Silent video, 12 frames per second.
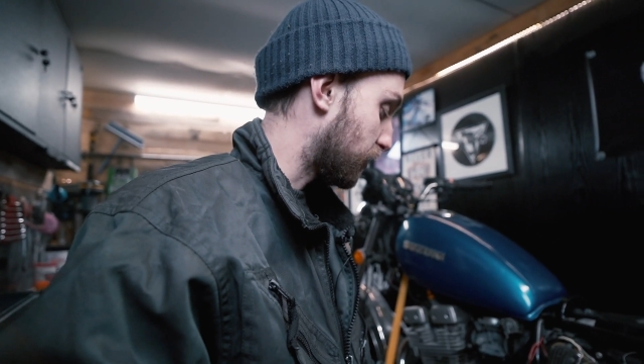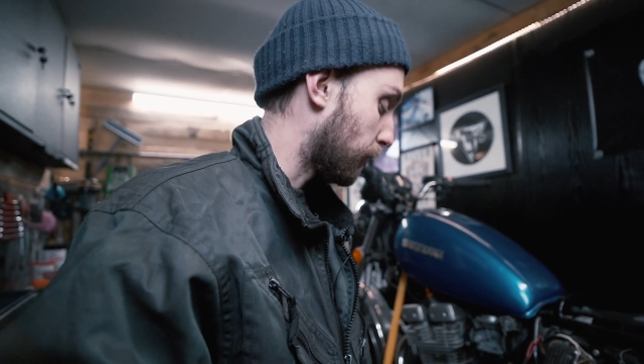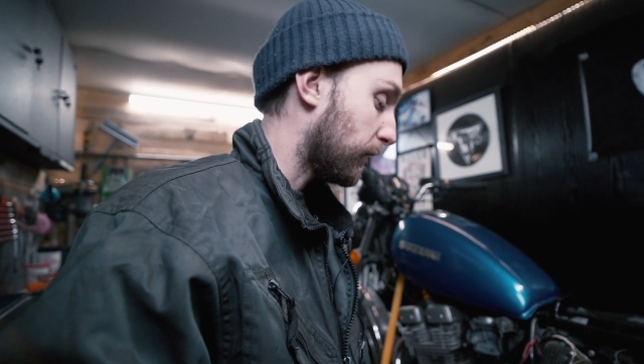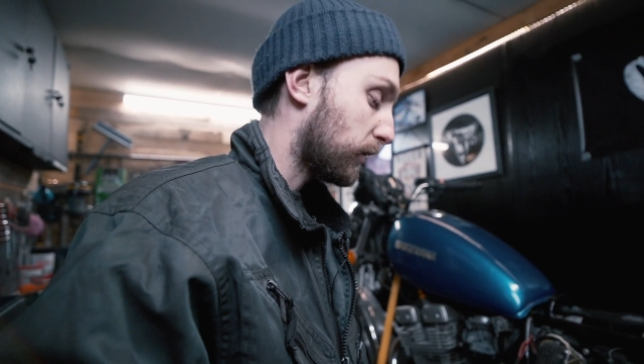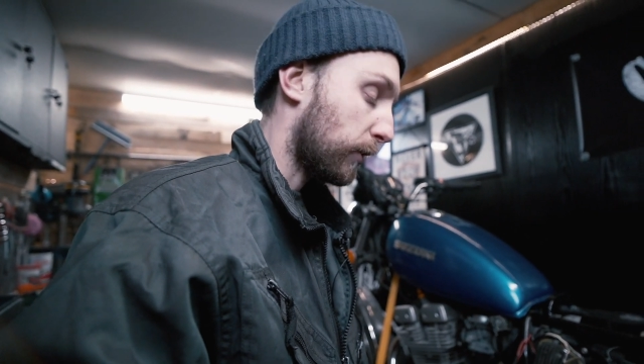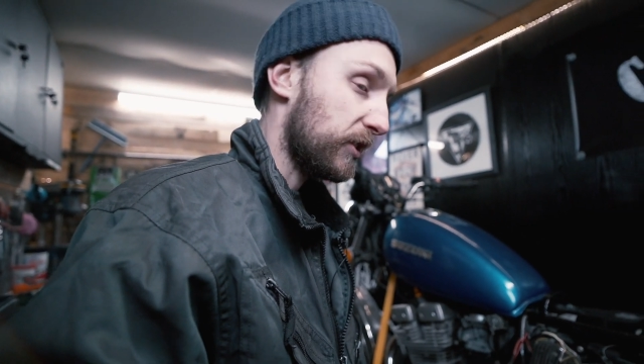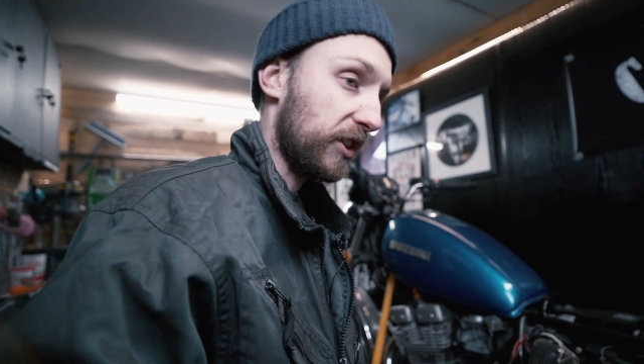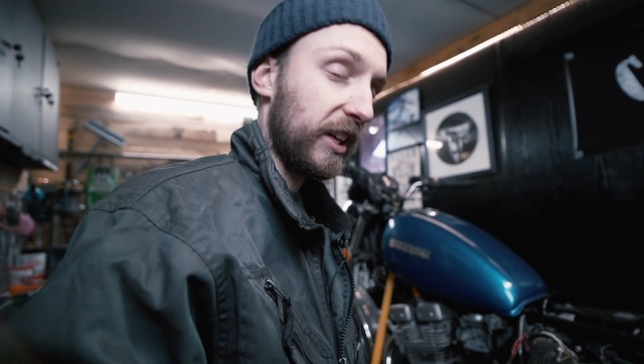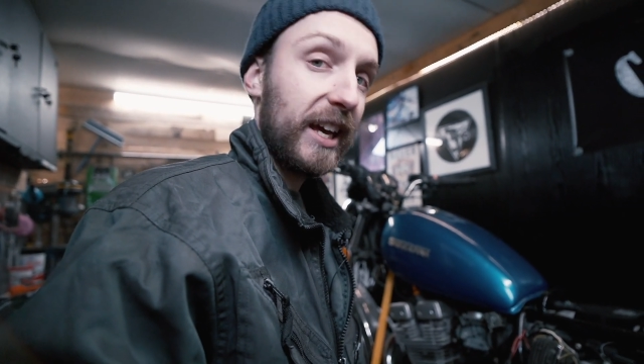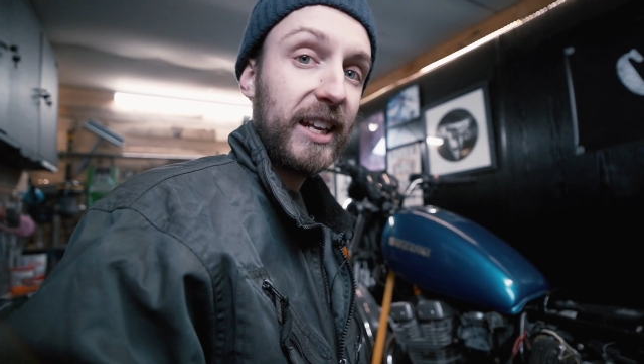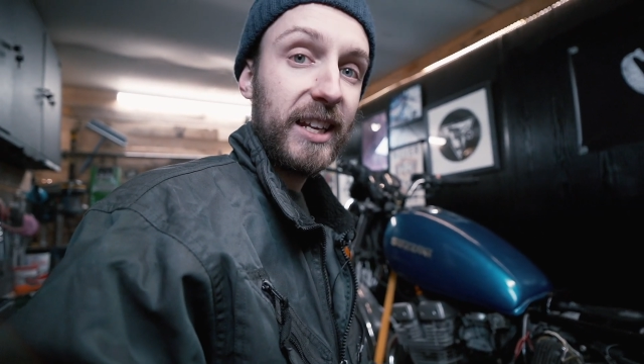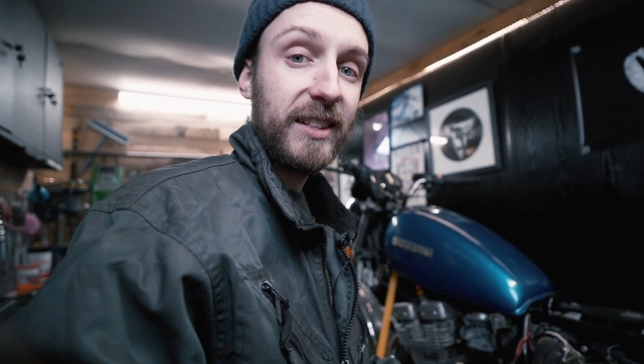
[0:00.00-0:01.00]
doing to it to
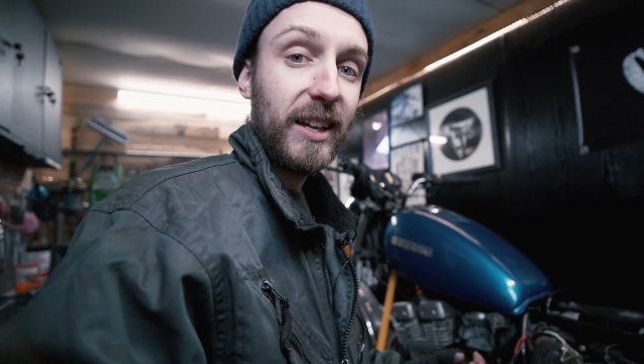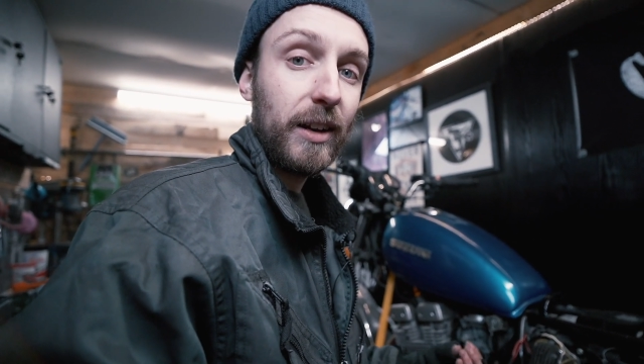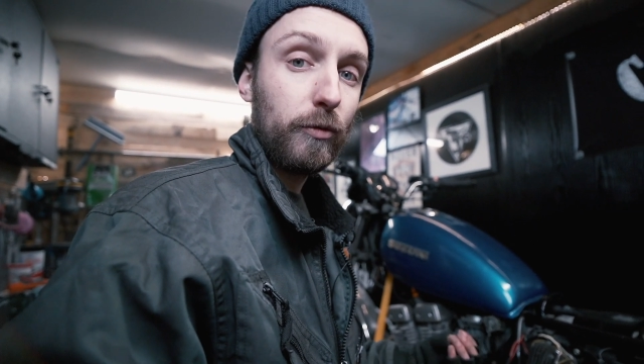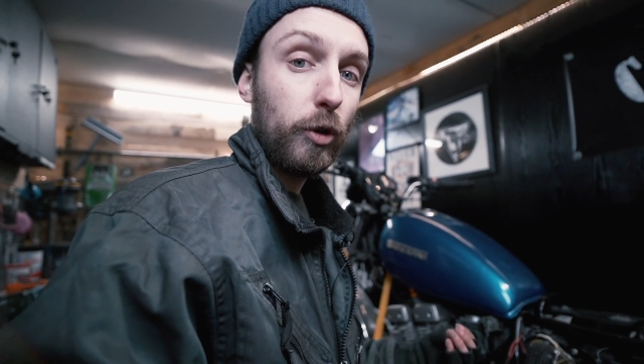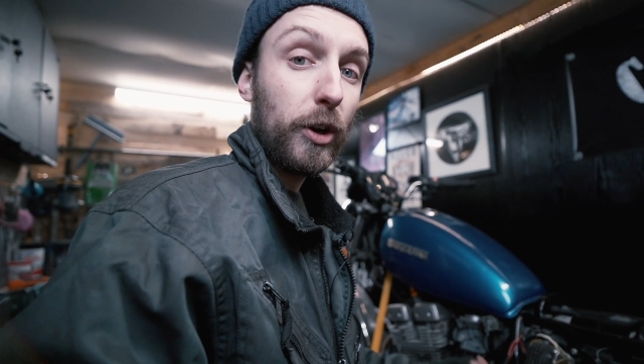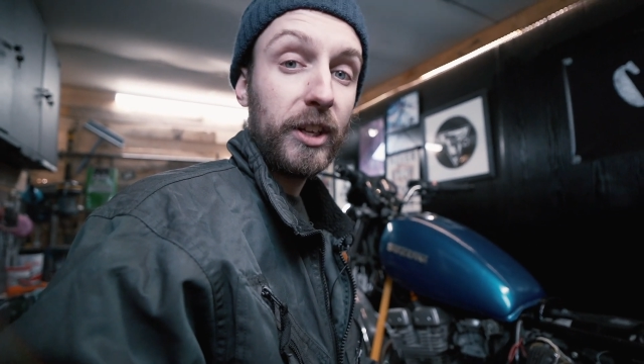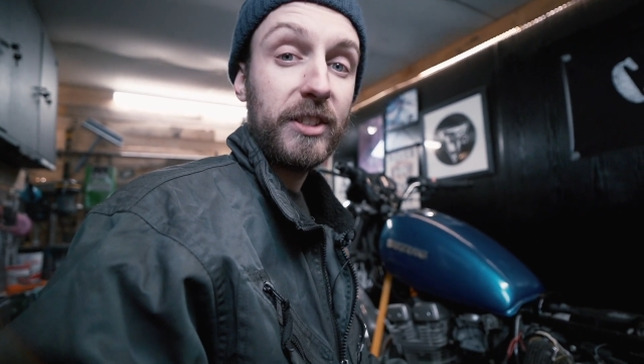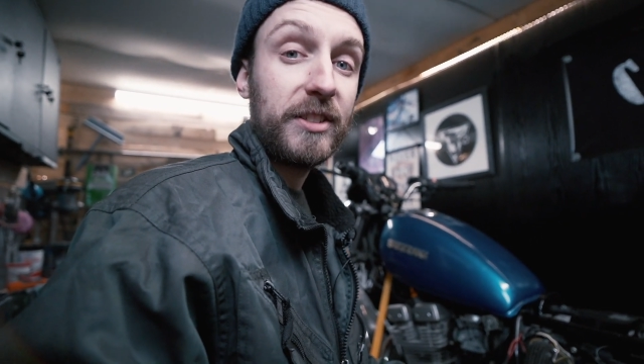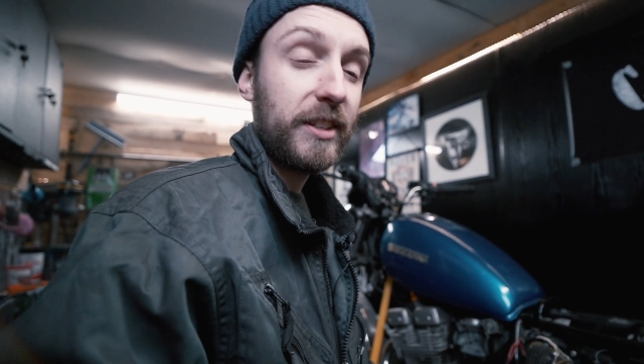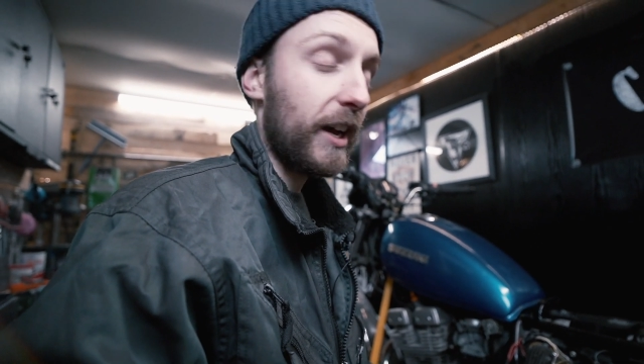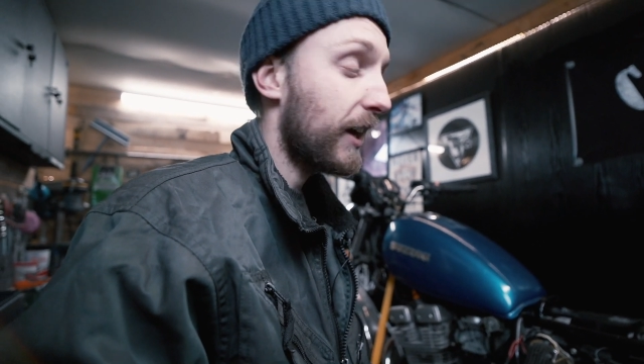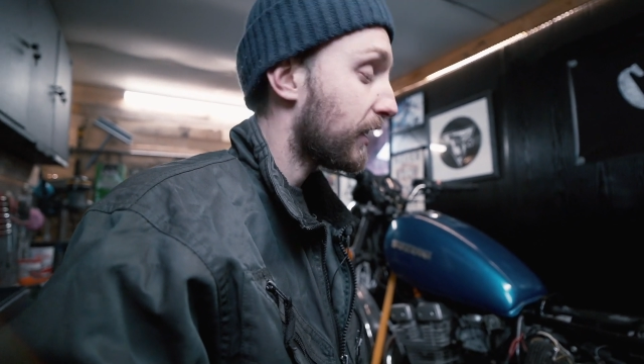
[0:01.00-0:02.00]
get it in that running
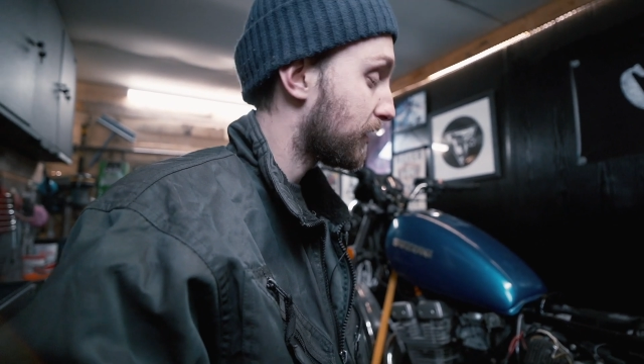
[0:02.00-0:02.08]
state.